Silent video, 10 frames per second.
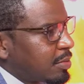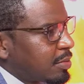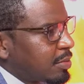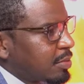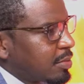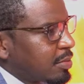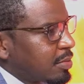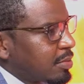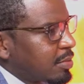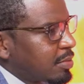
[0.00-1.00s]

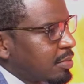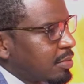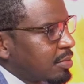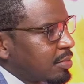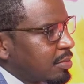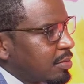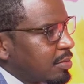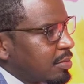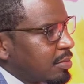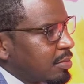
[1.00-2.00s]

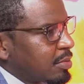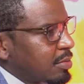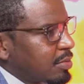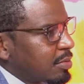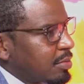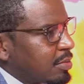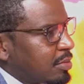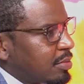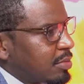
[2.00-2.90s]
(silent)